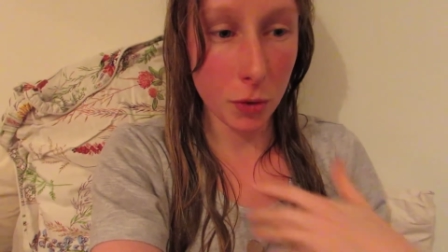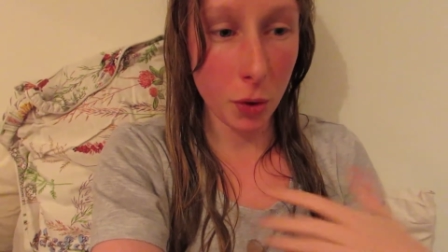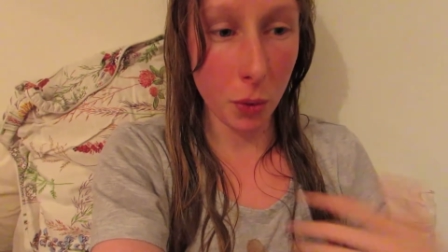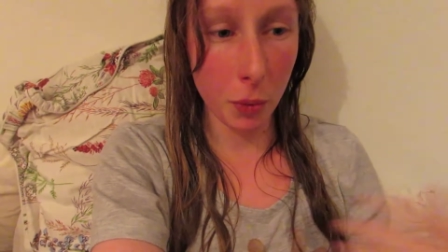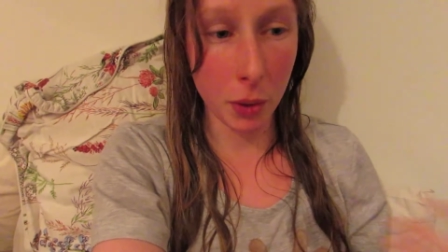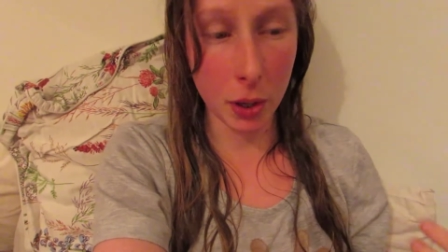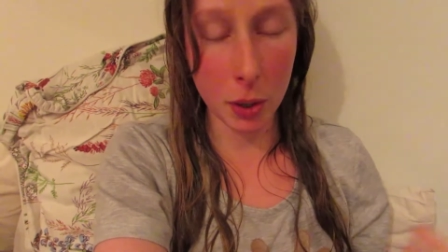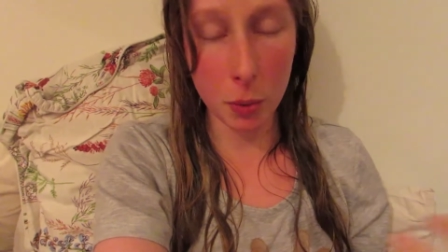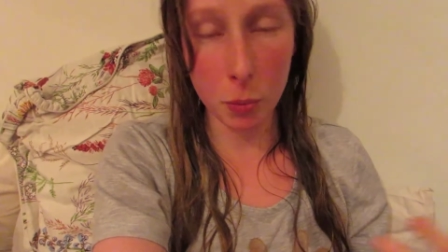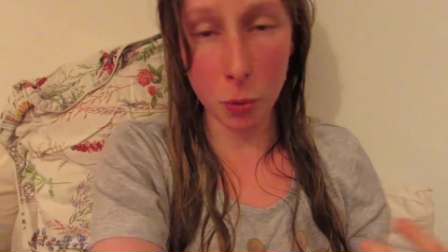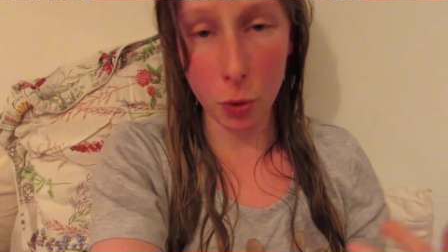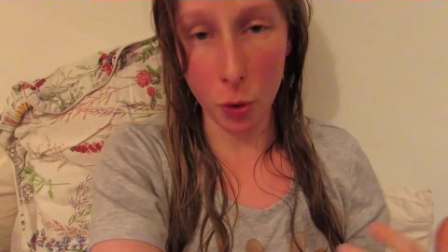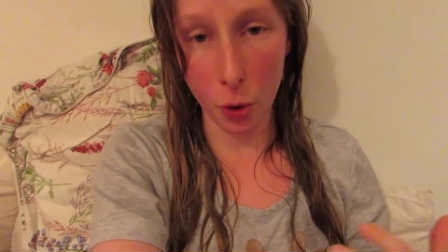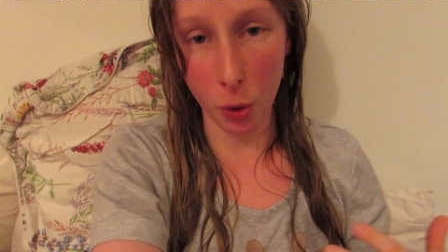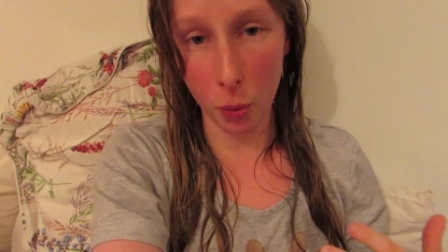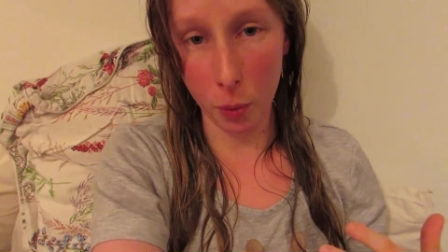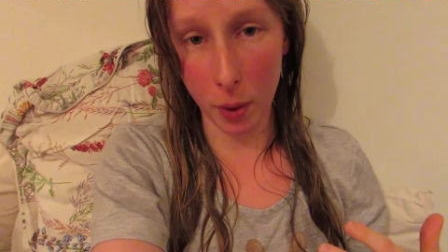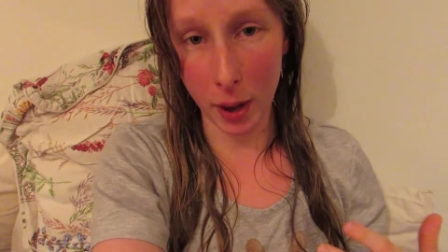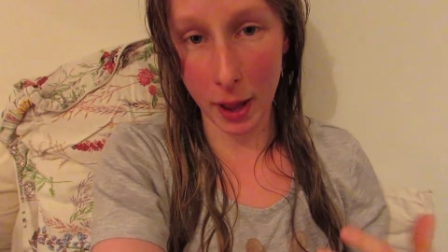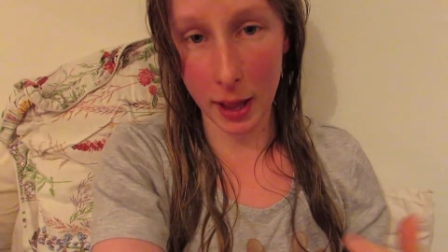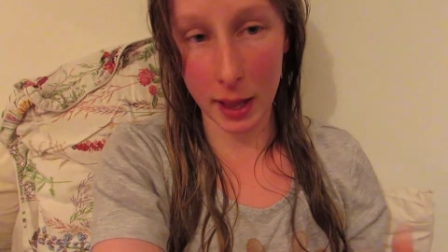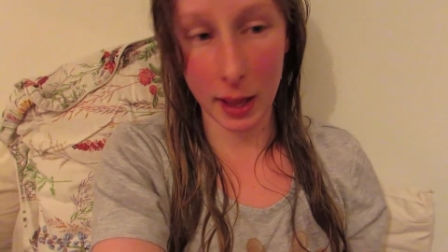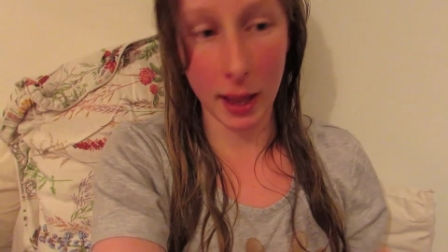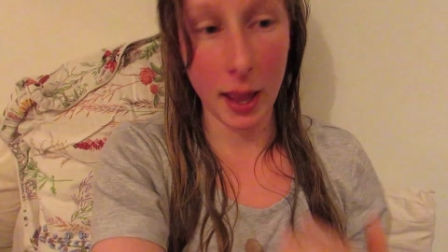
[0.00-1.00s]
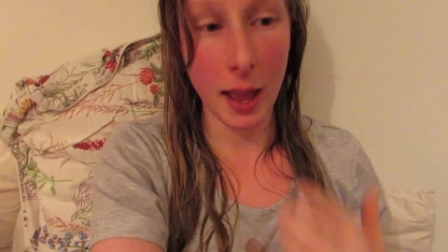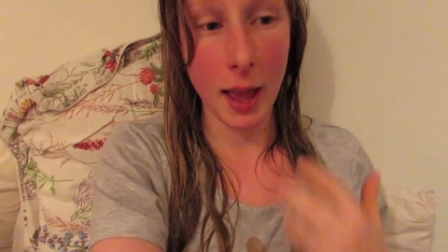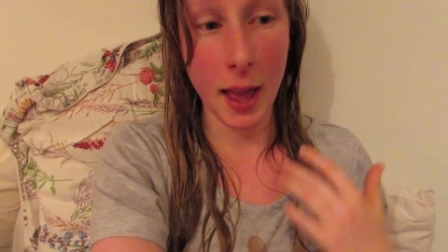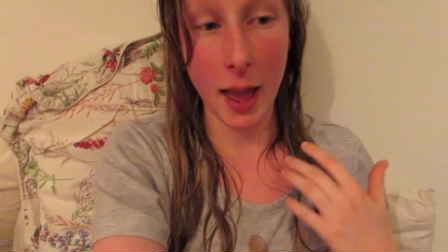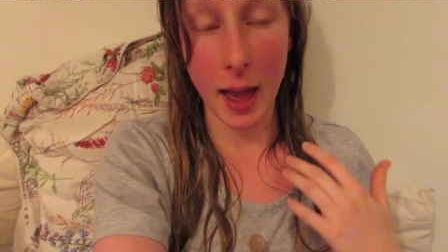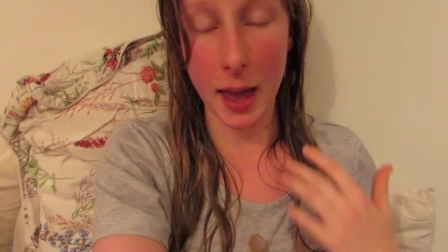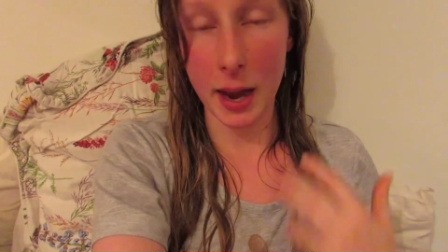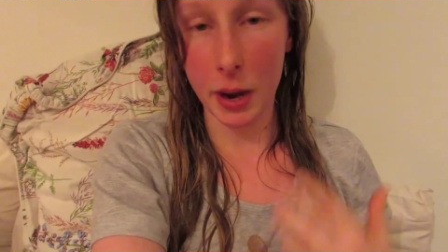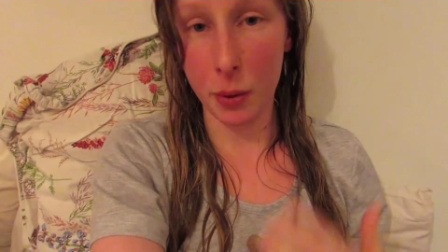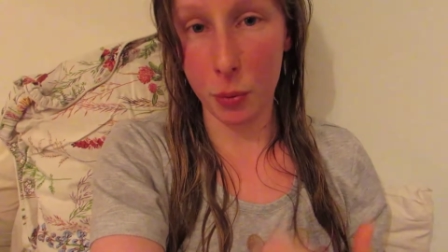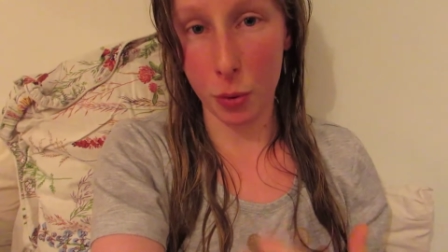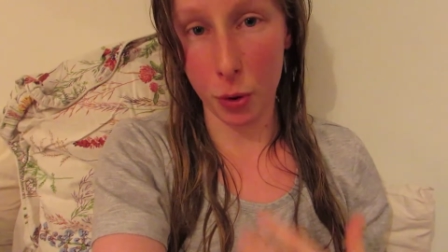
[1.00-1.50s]
we can walk away
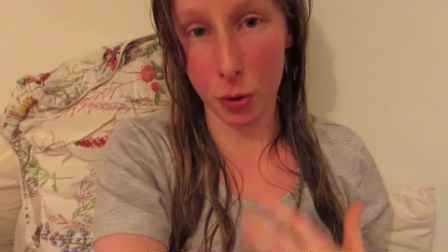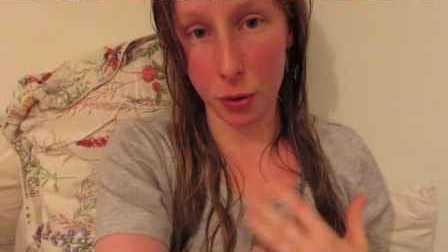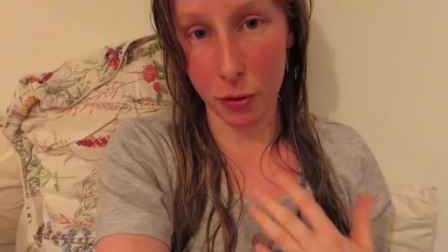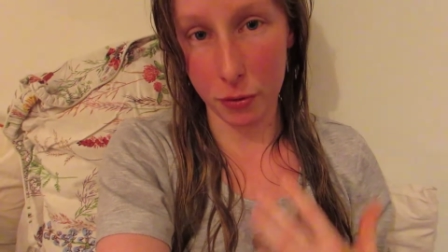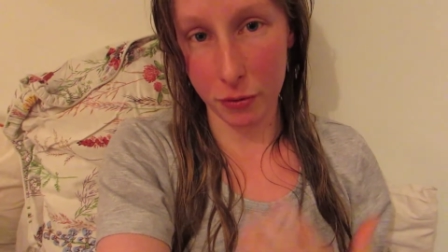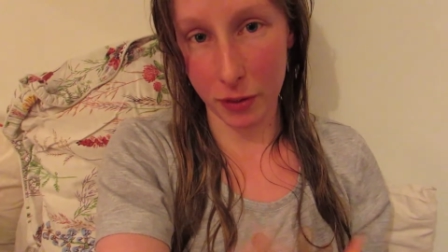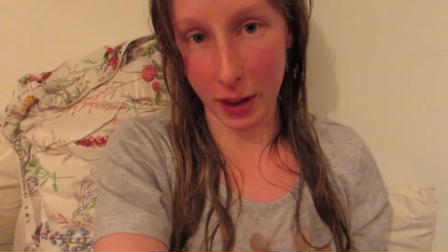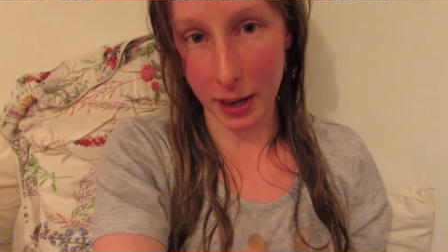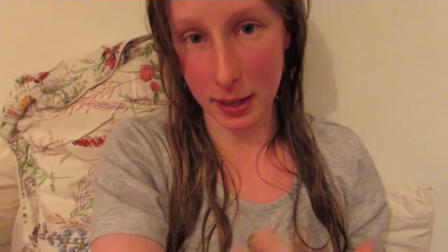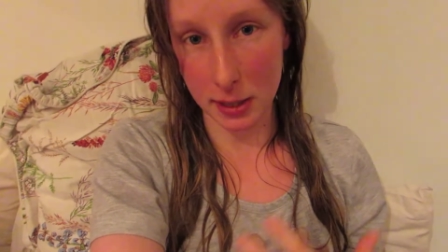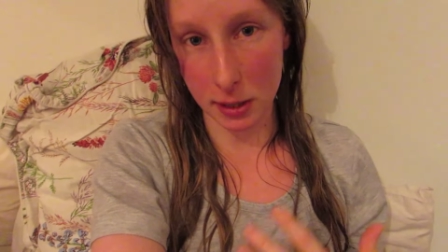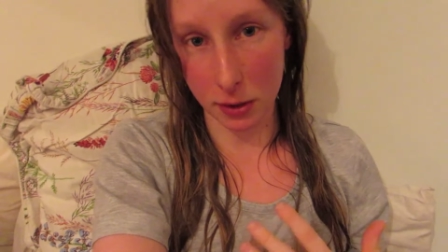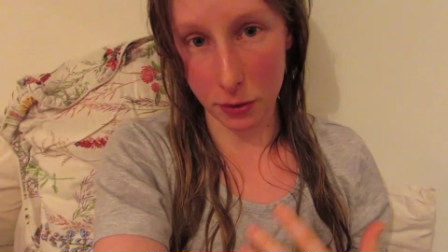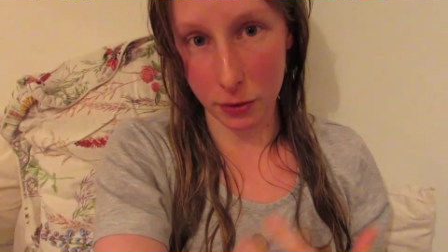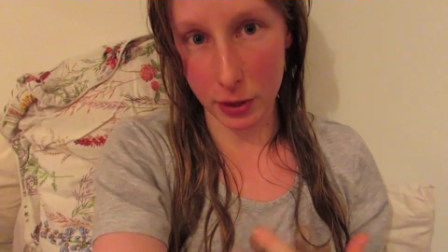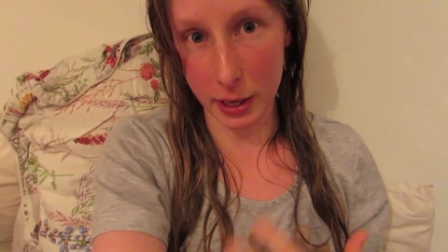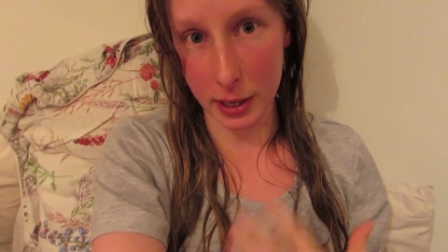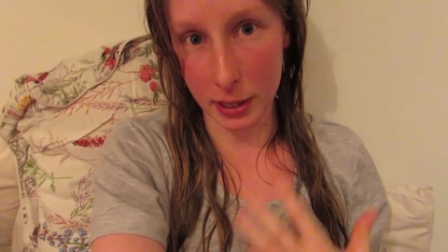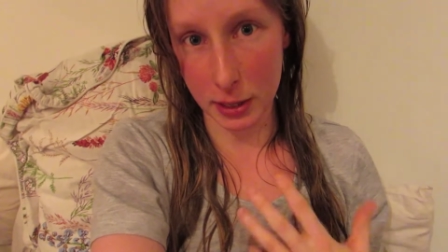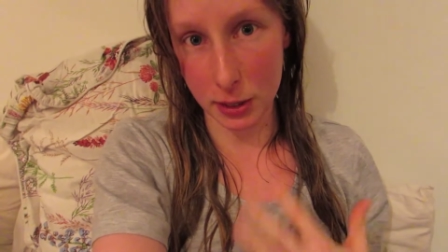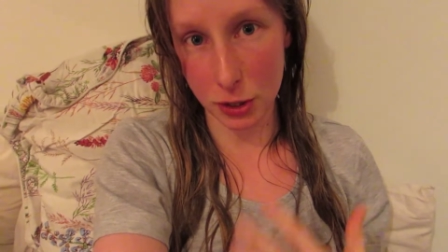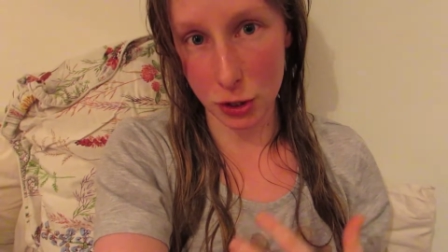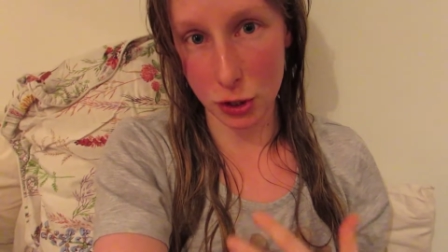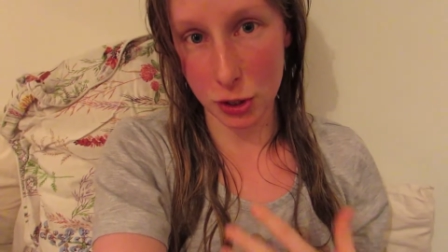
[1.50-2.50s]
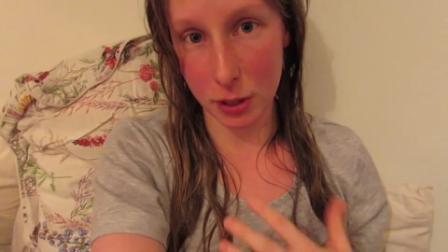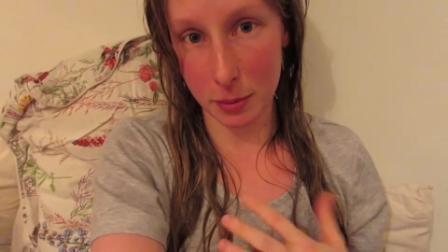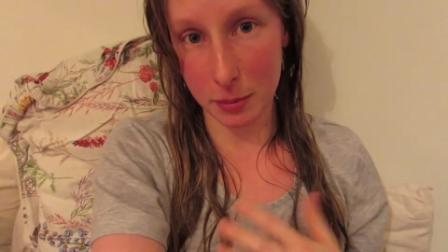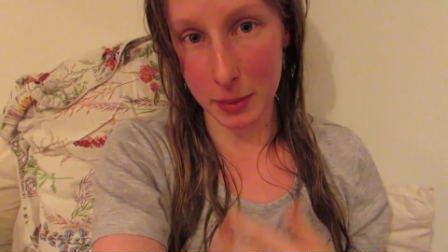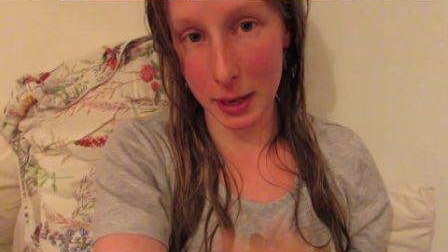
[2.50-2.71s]
and it won't affect our relationship